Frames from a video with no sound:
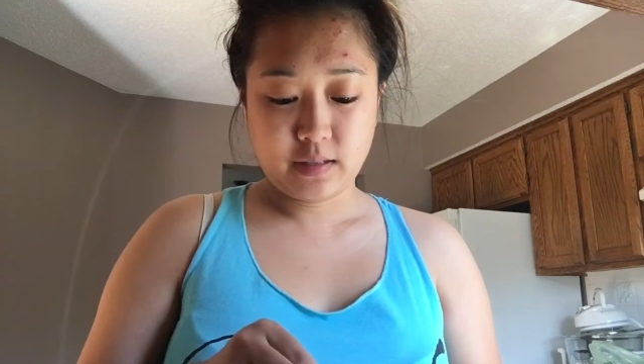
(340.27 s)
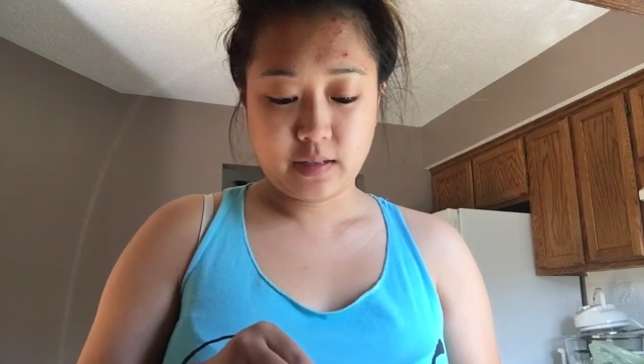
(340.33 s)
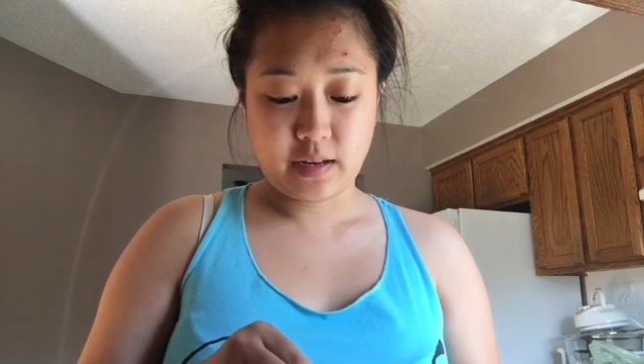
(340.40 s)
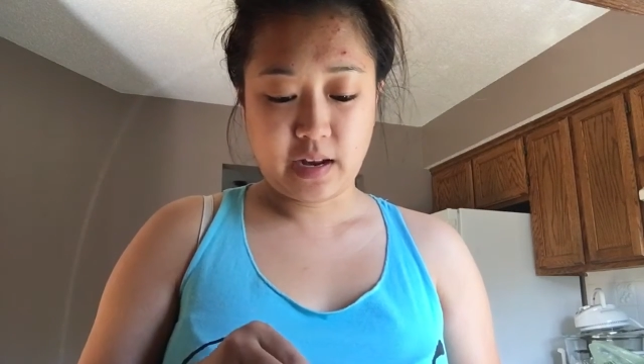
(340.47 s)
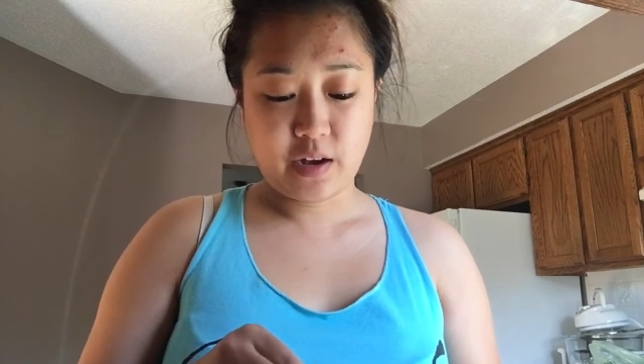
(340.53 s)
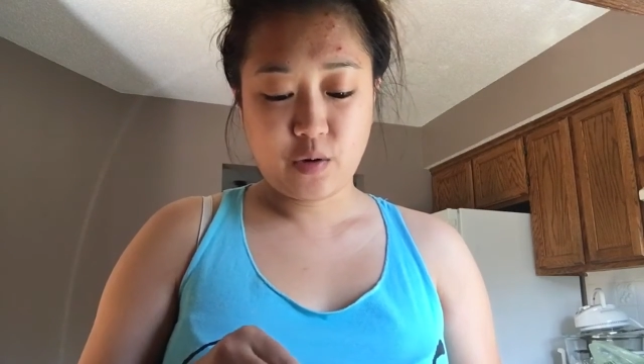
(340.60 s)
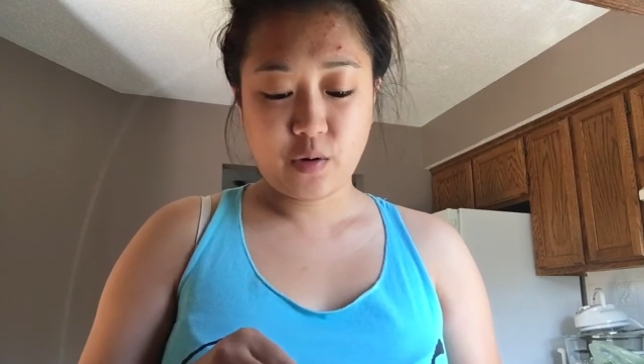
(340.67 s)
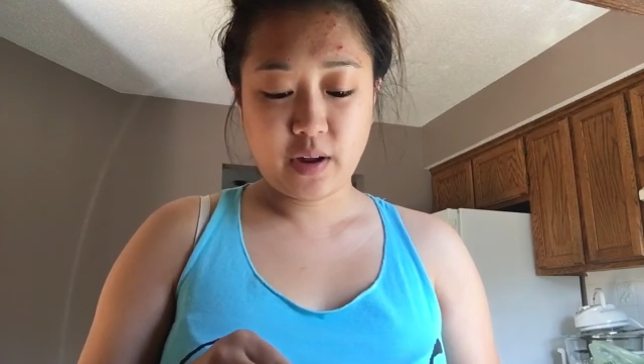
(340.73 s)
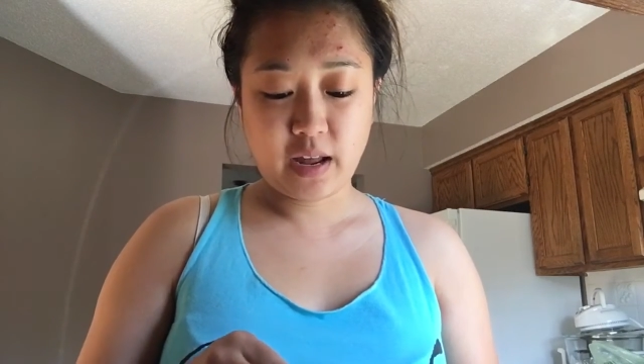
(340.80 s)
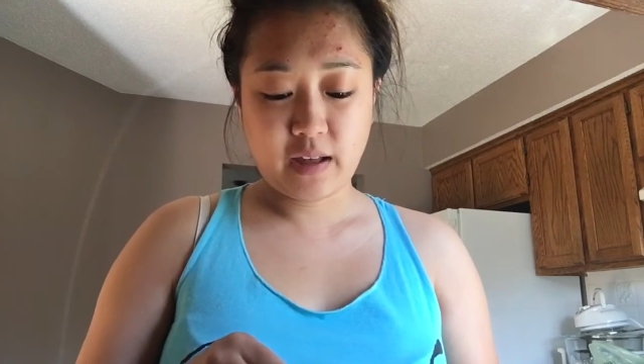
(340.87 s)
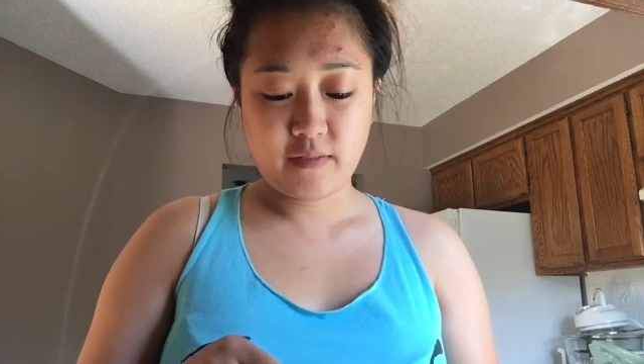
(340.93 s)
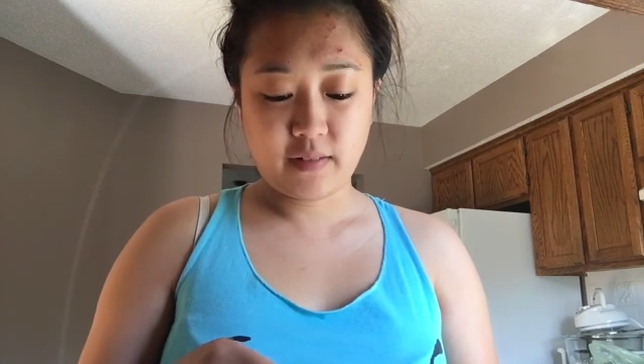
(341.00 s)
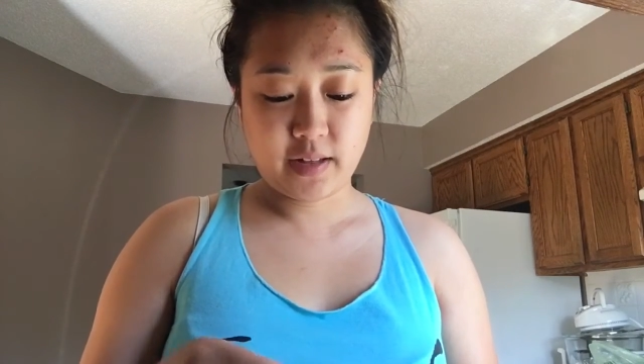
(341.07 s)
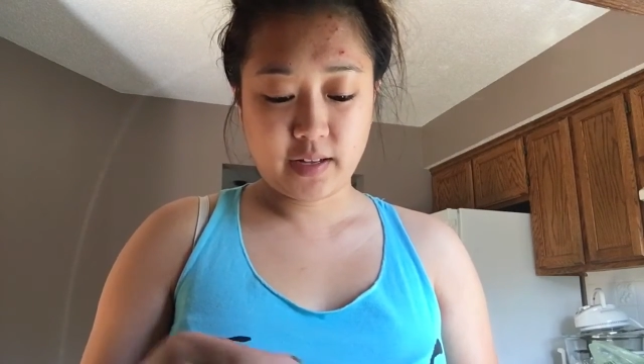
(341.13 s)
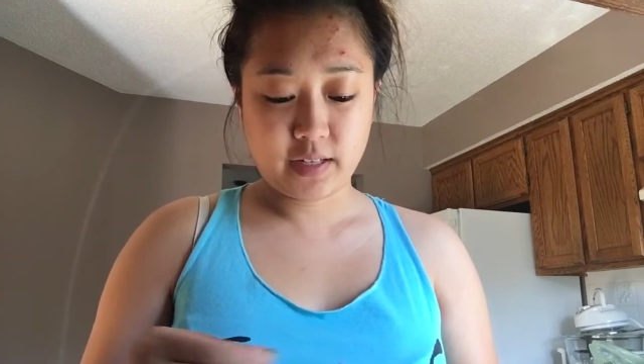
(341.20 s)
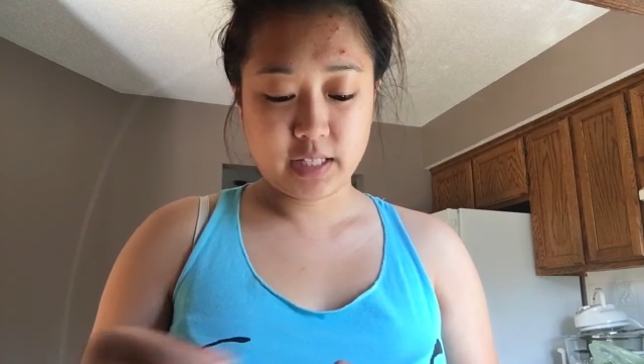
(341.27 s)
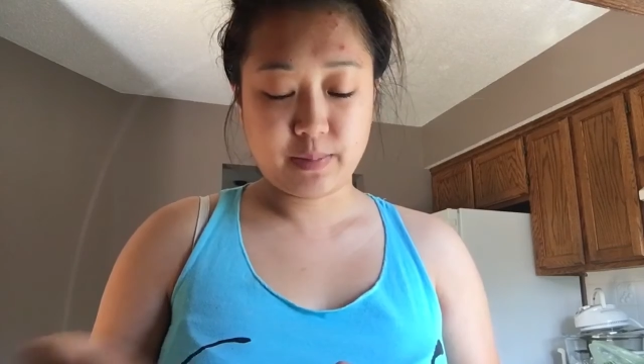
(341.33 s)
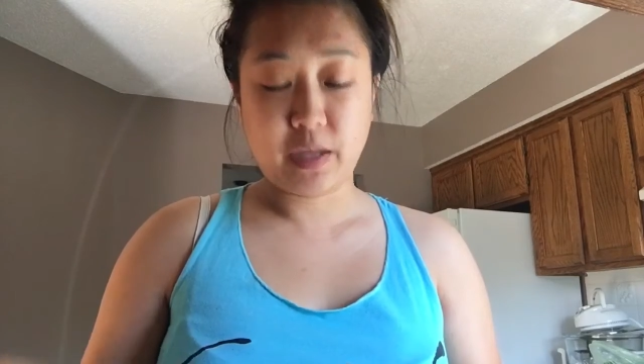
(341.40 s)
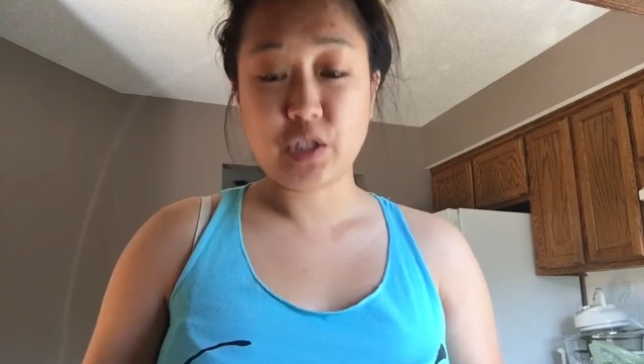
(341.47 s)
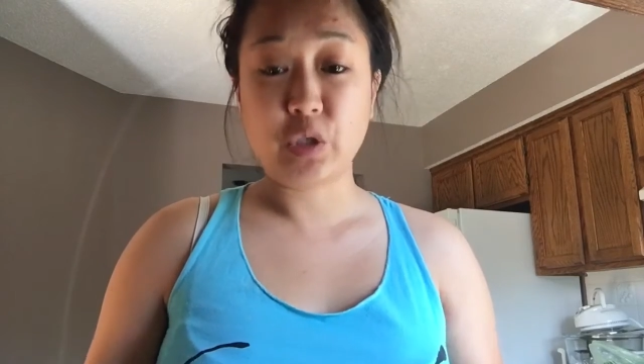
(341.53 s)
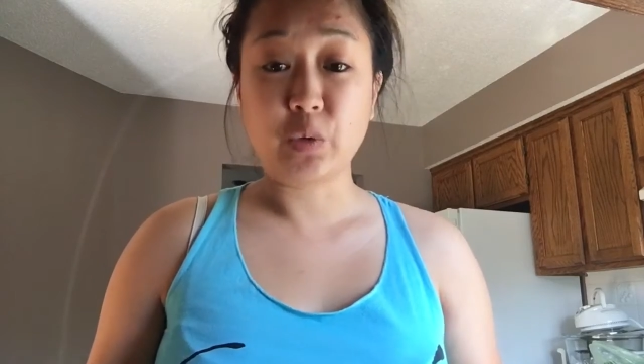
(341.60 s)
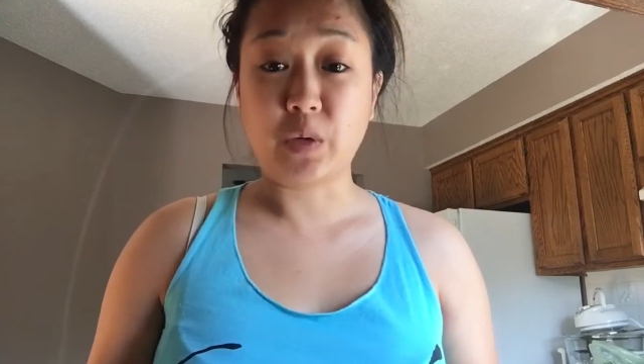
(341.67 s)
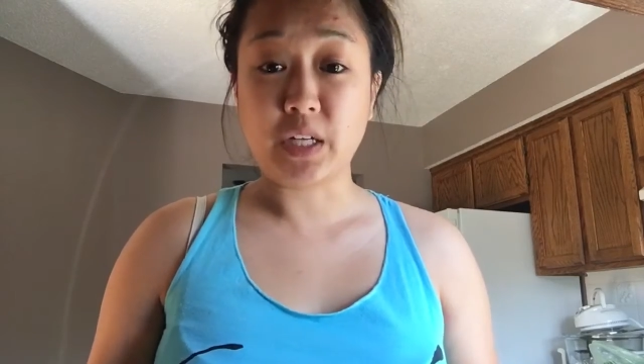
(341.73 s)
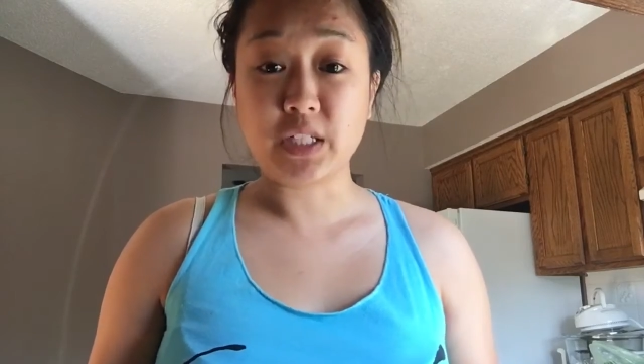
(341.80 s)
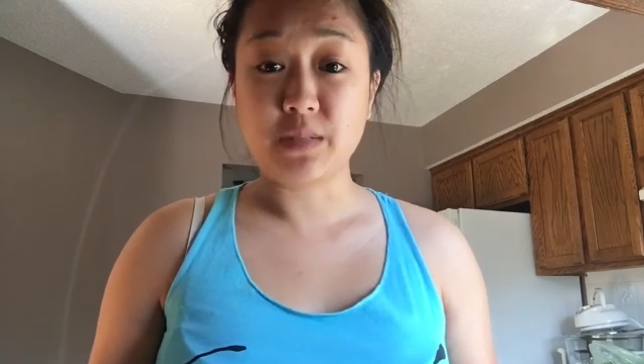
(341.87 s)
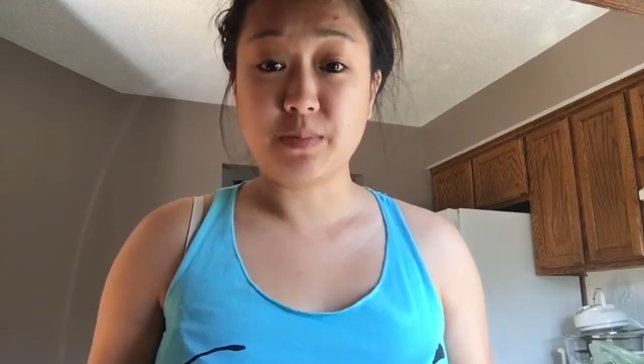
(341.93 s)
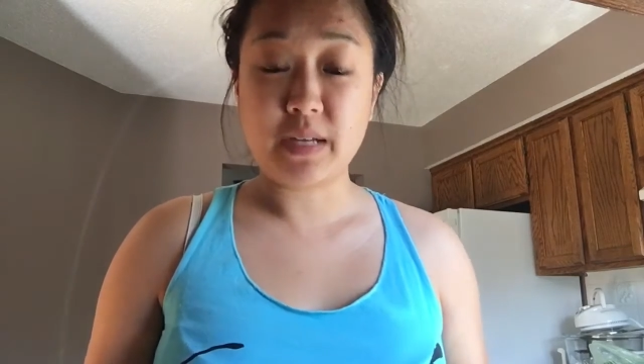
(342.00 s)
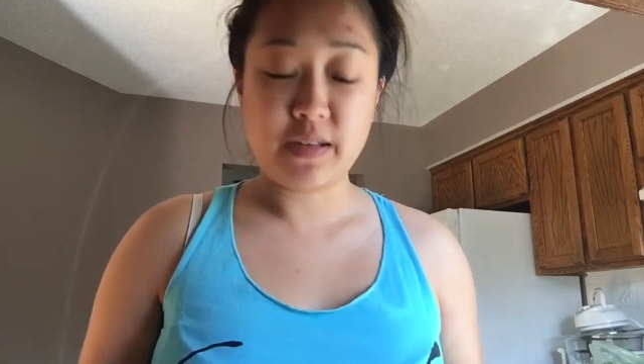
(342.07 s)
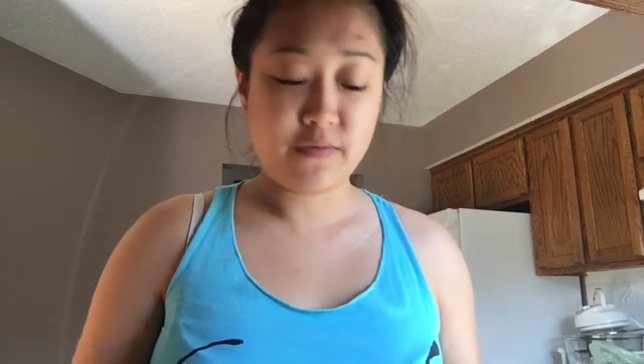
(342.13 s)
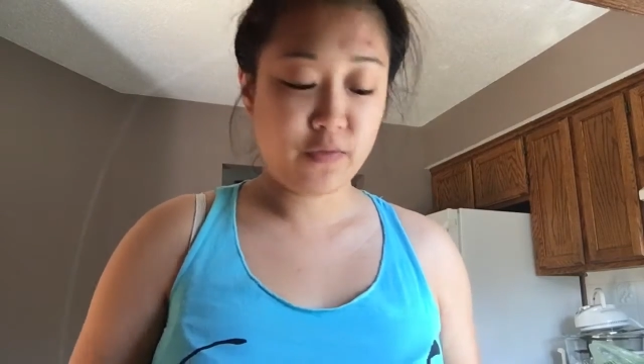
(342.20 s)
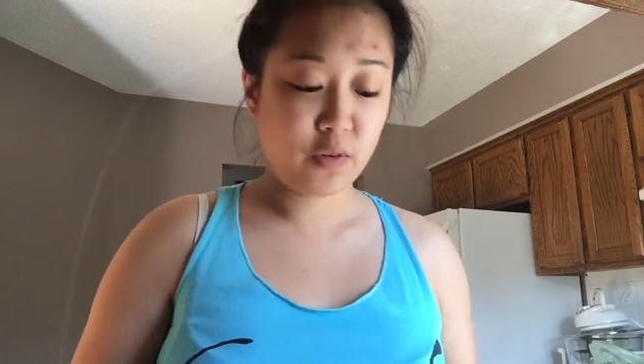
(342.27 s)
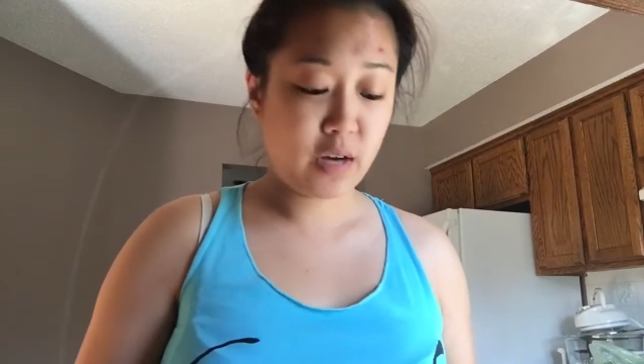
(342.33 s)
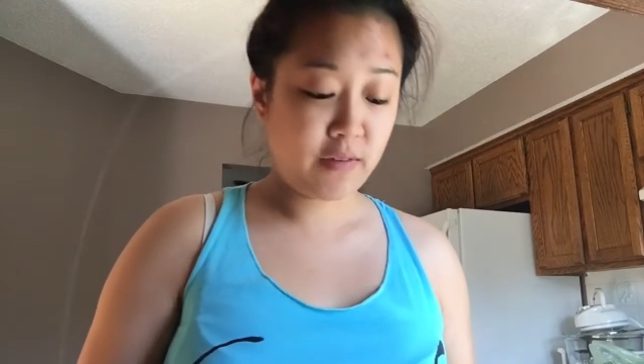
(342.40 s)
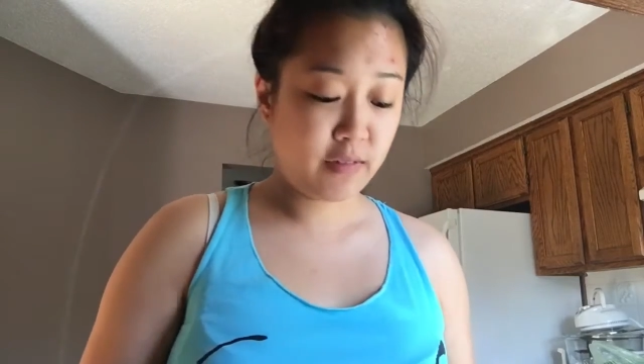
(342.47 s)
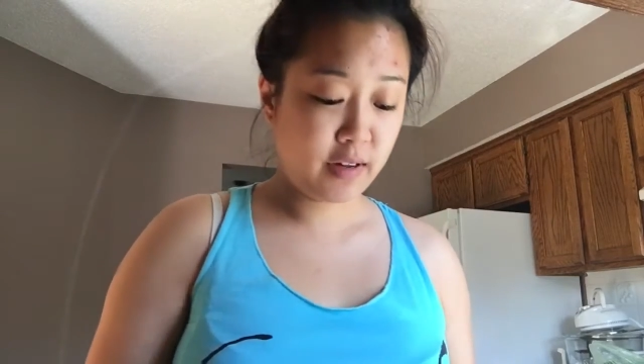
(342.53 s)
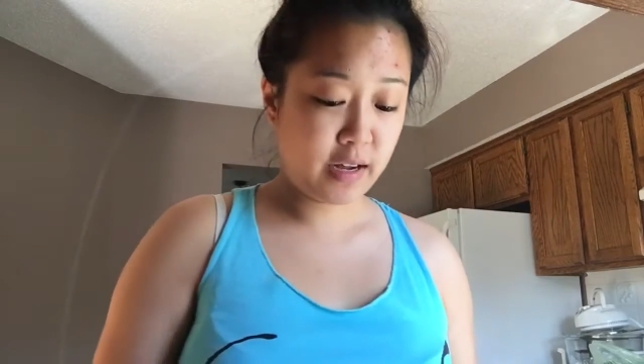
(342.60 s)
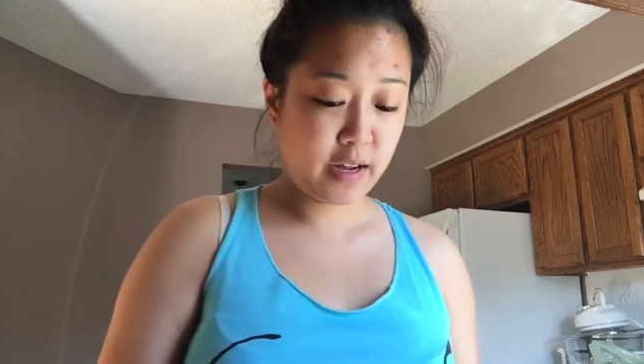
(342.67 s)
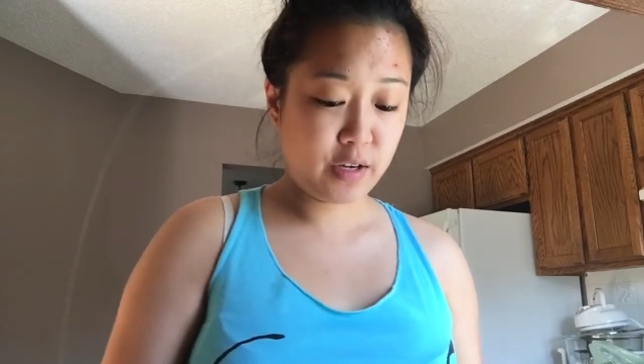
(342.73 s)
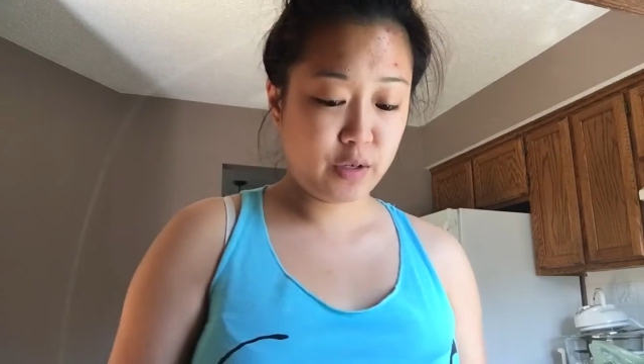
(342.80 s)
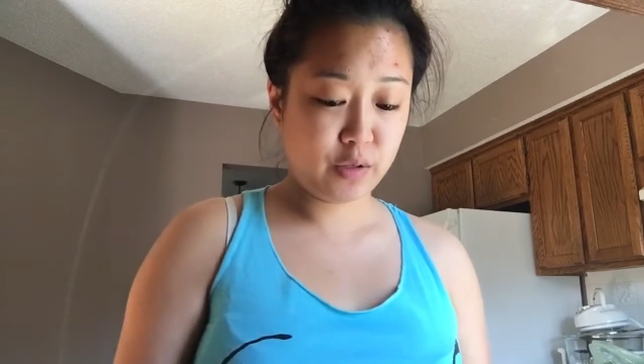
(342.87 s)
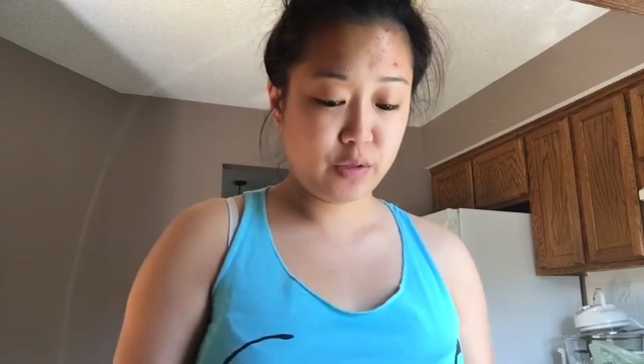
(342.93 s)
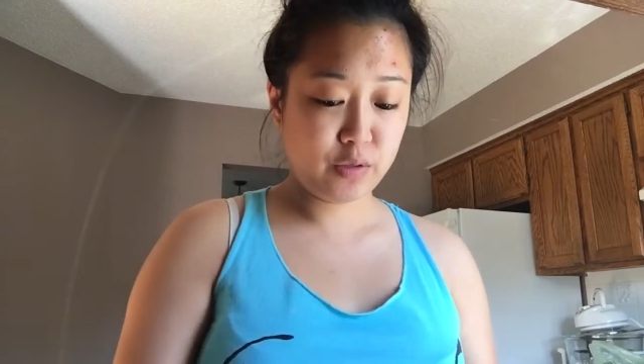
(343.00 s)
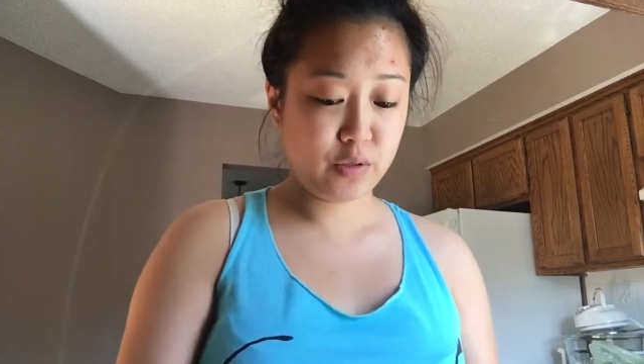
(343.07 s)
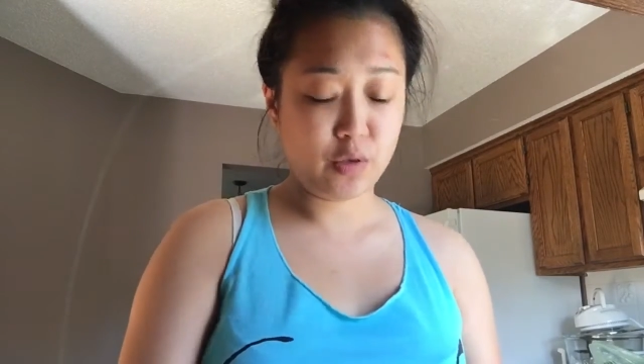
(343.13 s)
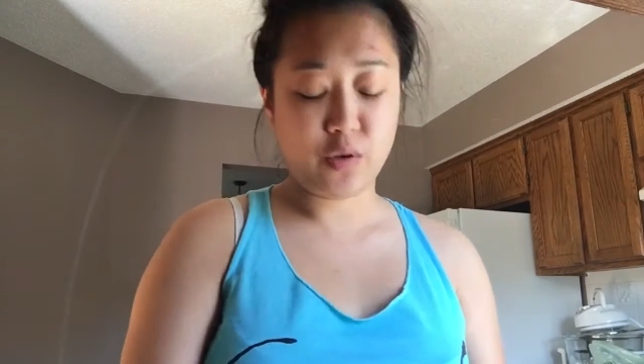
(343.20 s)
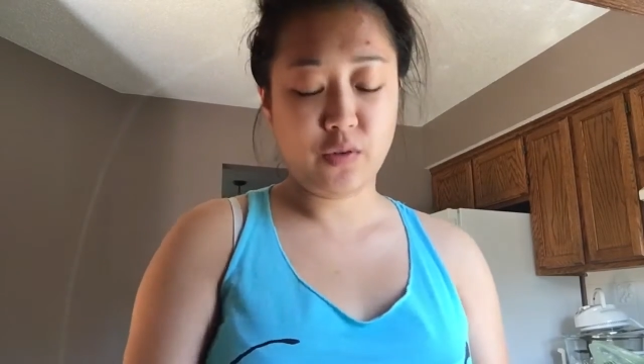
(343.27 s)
And I don't have like a special recipe for avocados